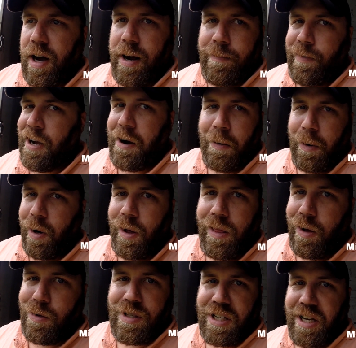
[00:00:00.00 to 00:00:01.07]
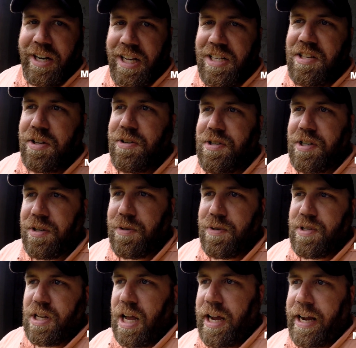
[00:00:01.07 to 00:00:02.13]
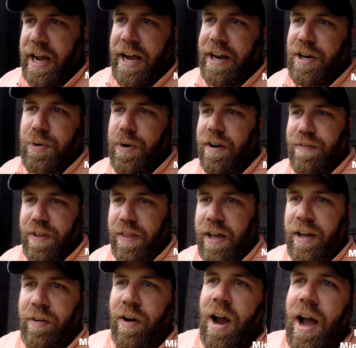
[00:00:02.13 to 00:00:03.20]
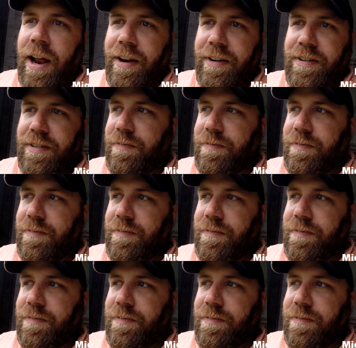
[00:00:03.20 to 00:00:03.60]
I'm not one of those goody two-shoes like I do everything right.